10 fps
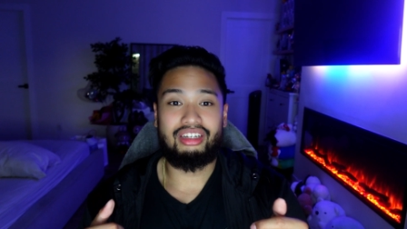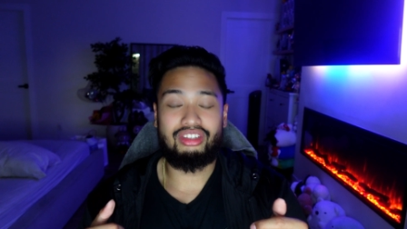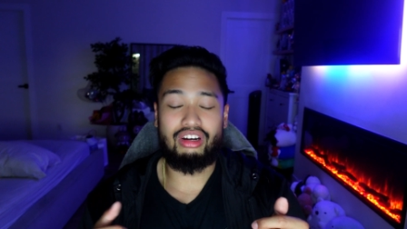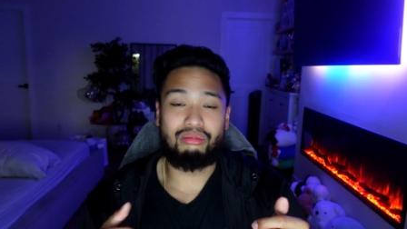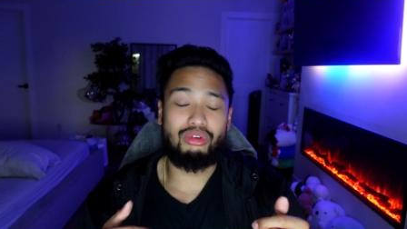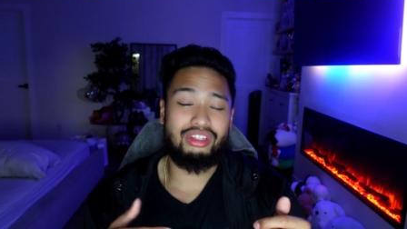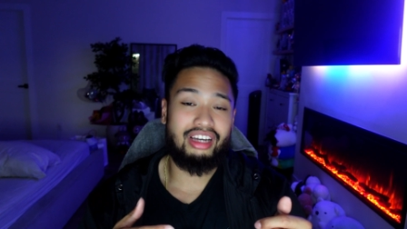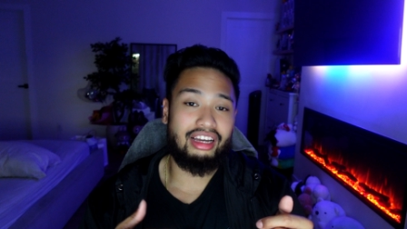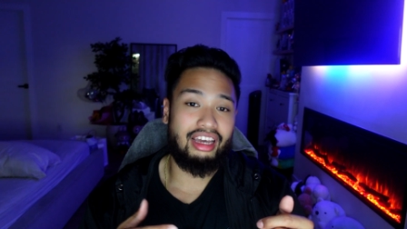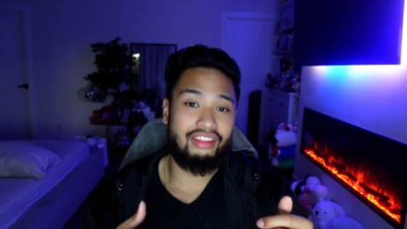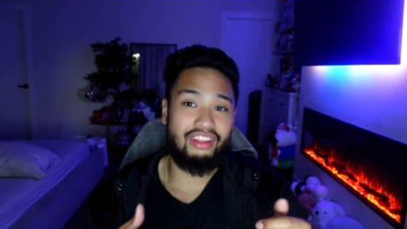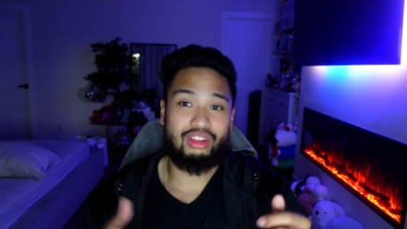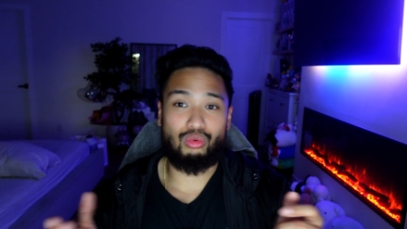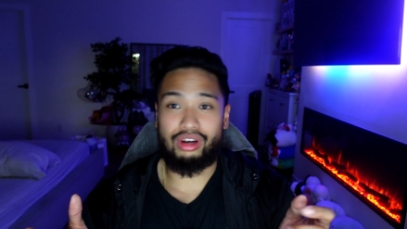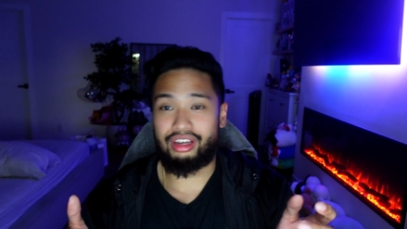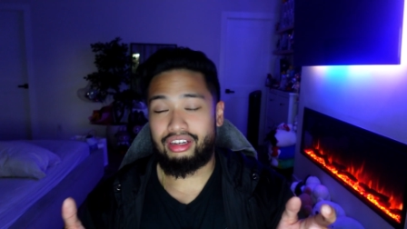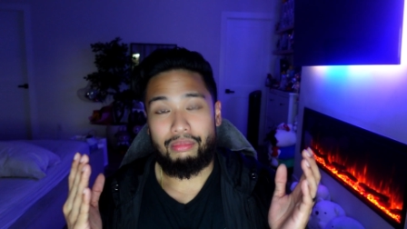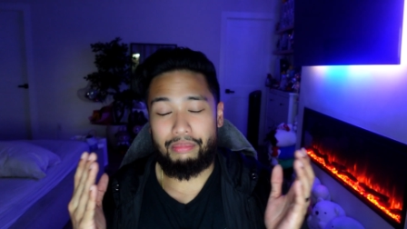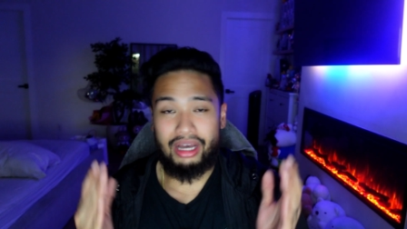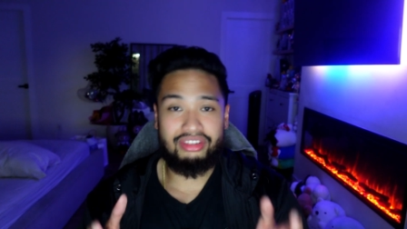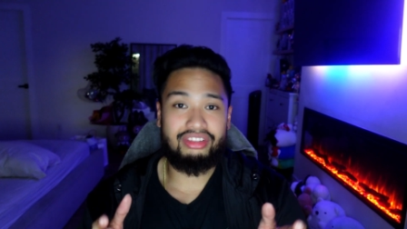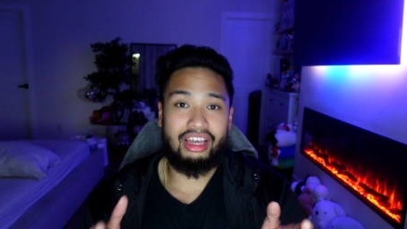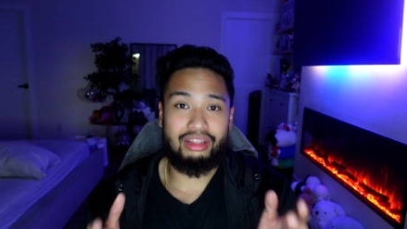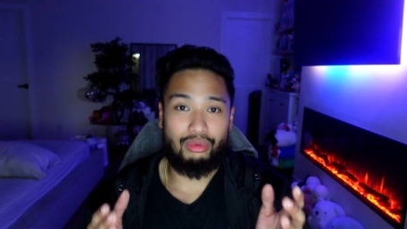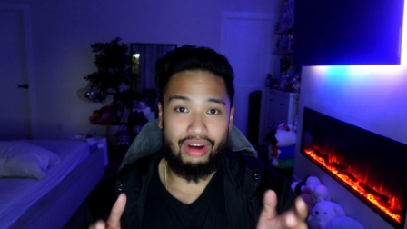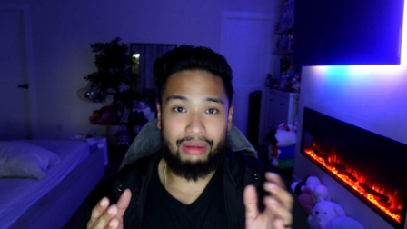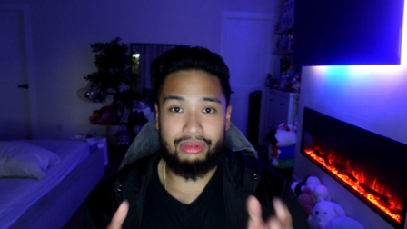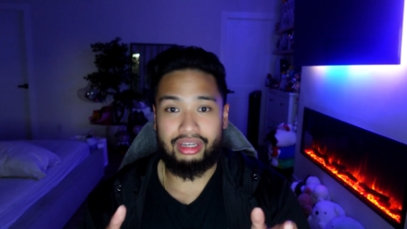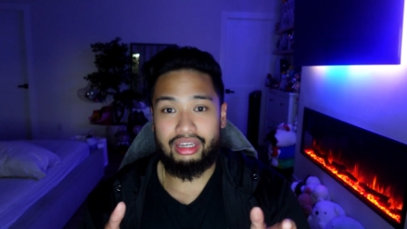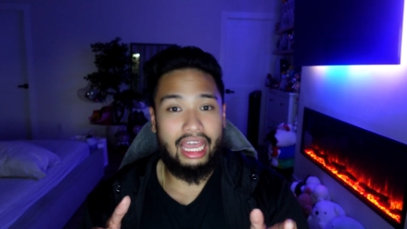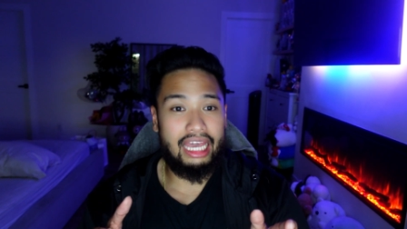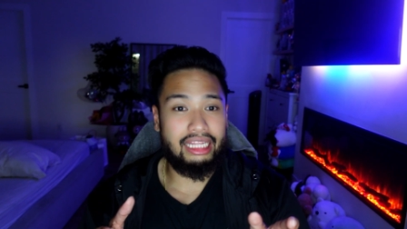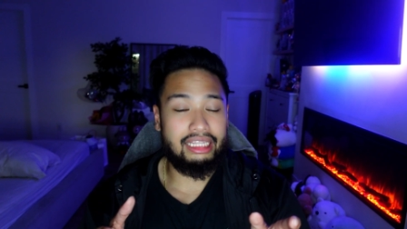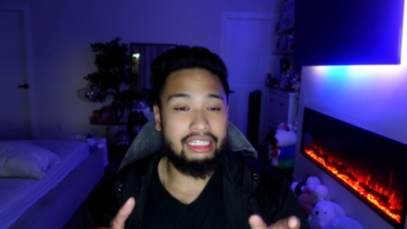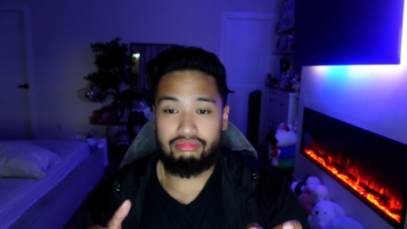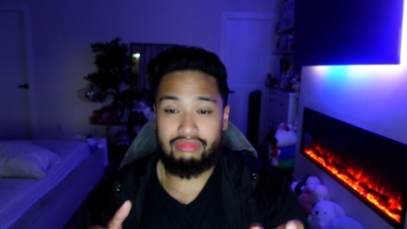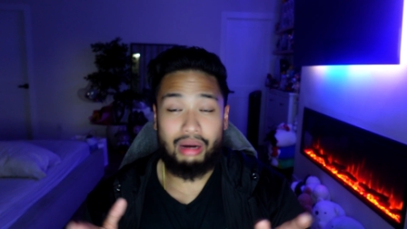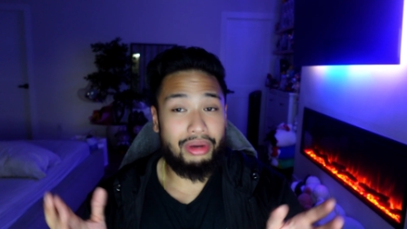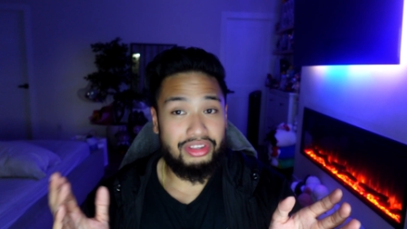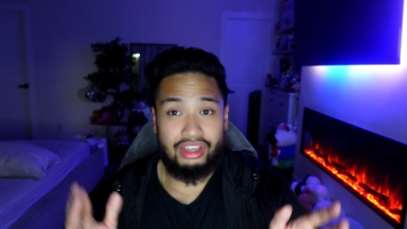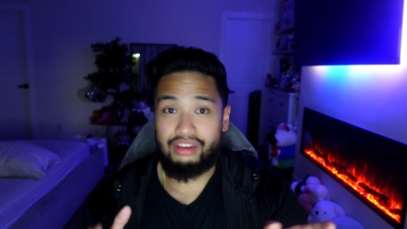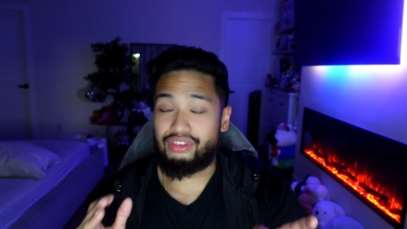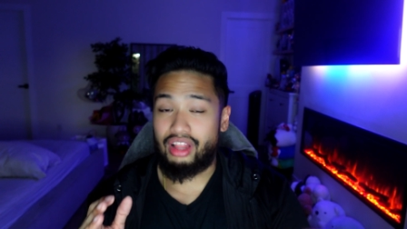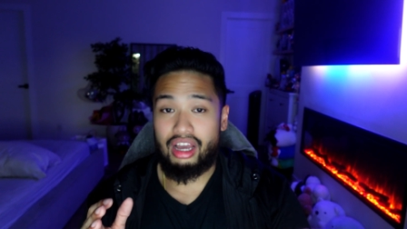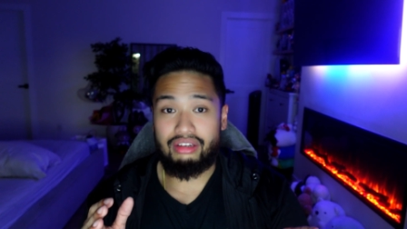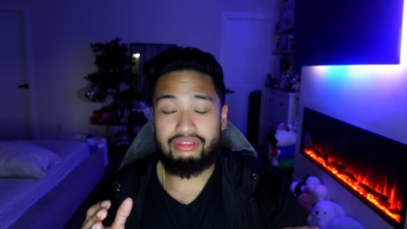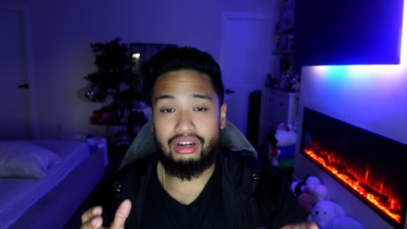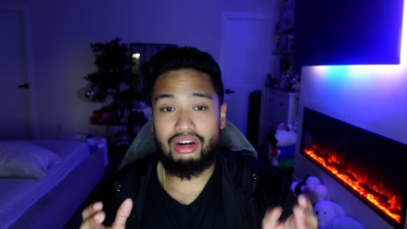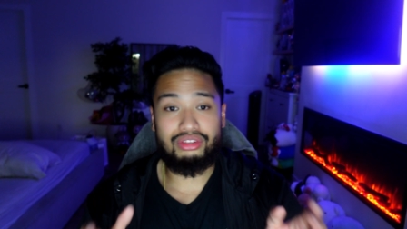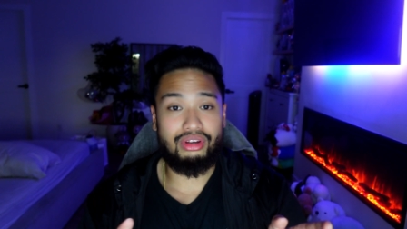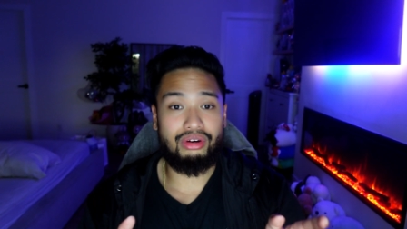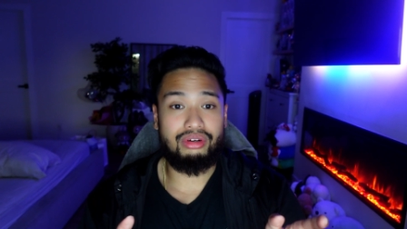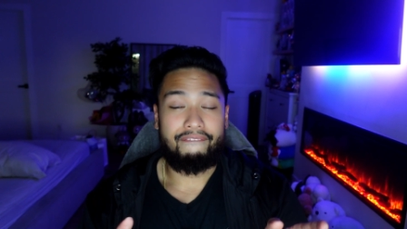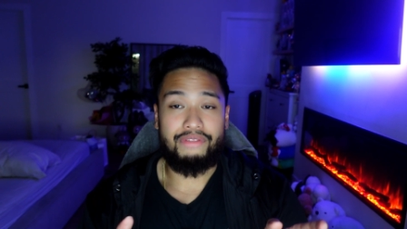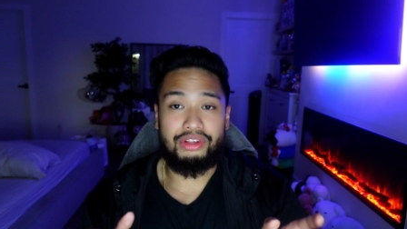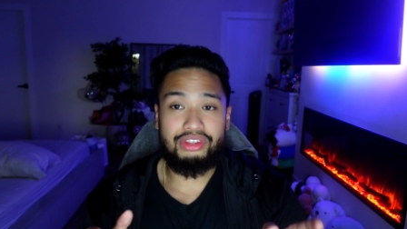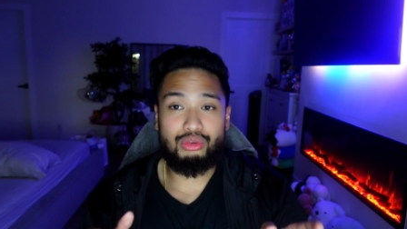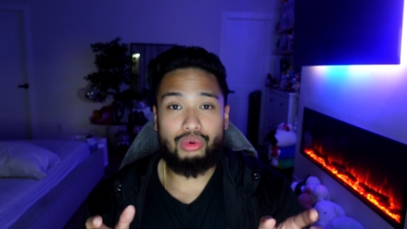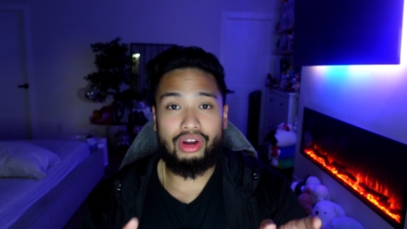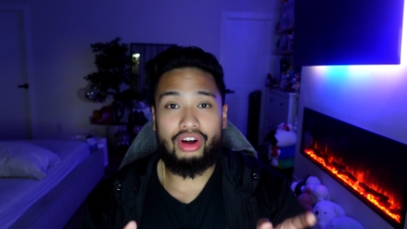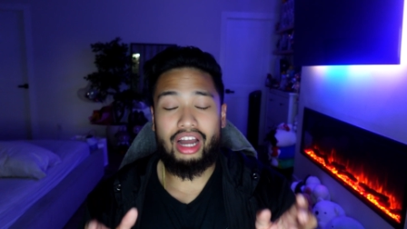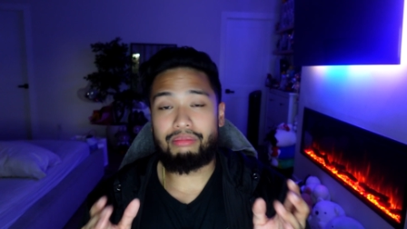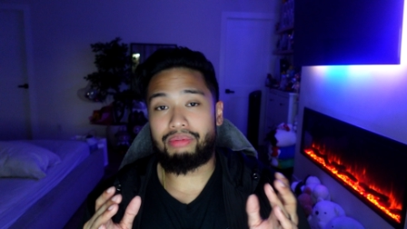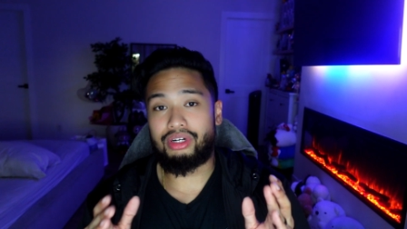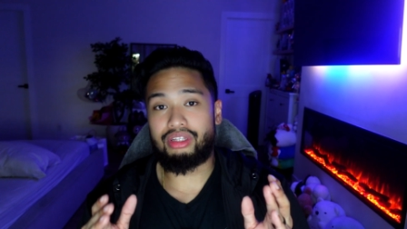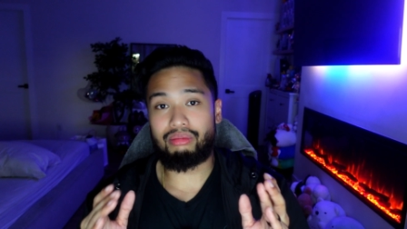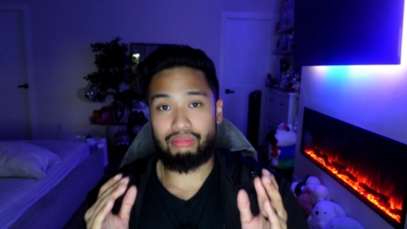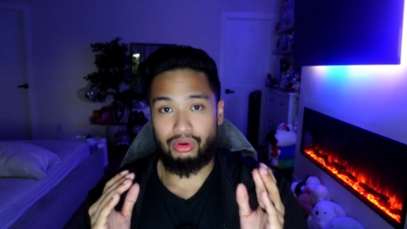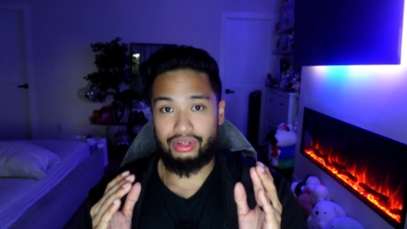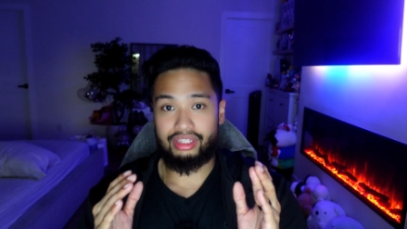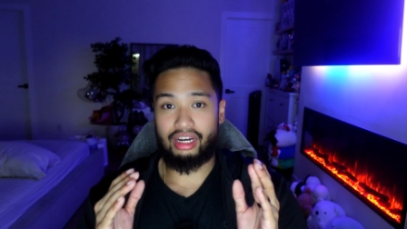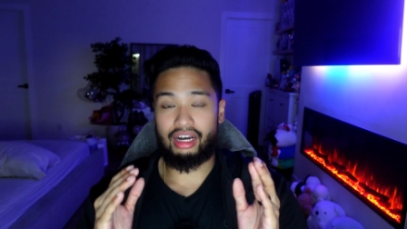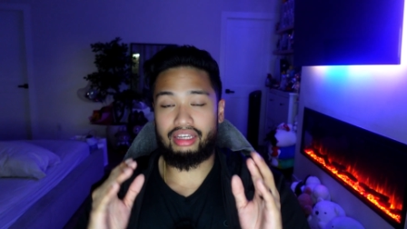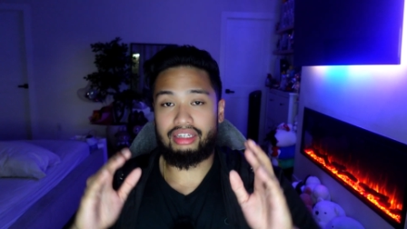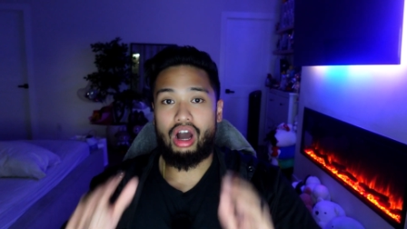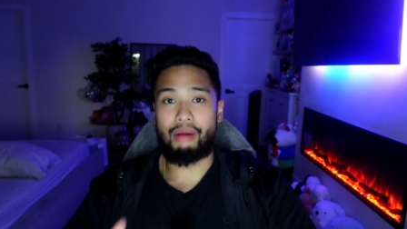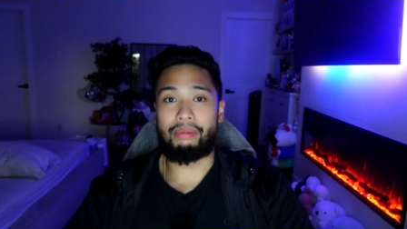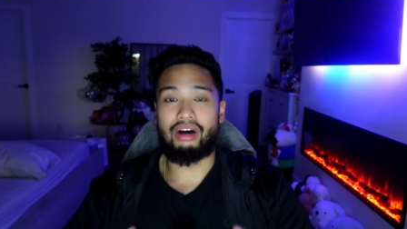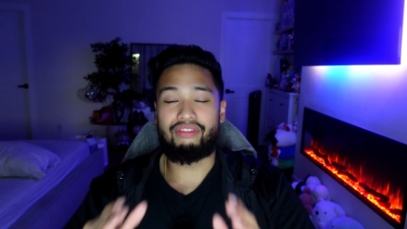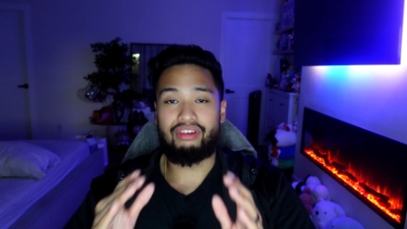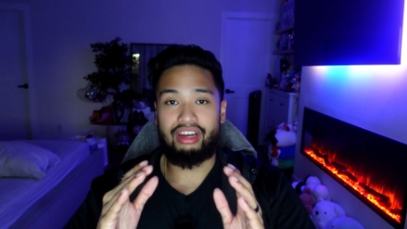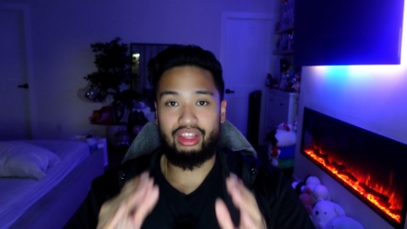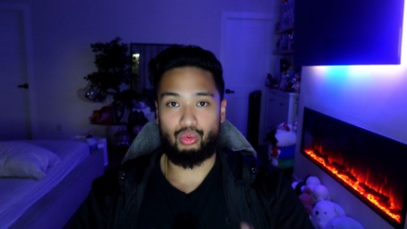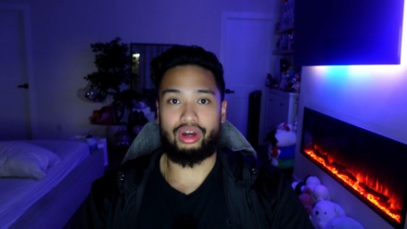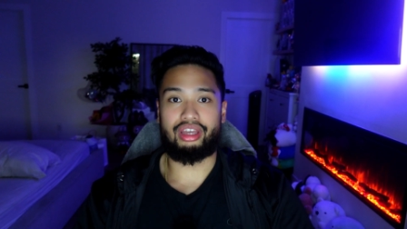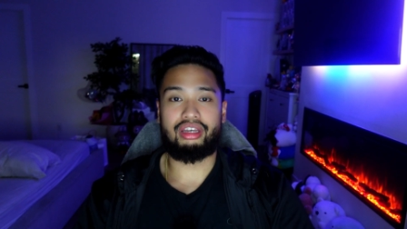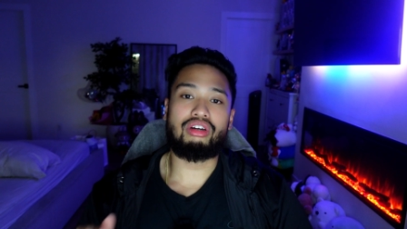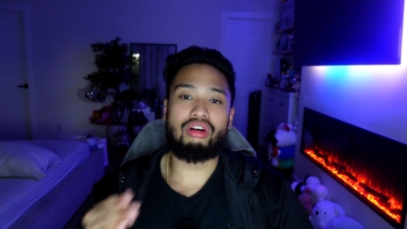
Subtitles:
Sorry, Muay Thai and LETHWEI, best stand-up grappling, and that may save your life. Also, this is where I put Muay Thai above LETHWEI.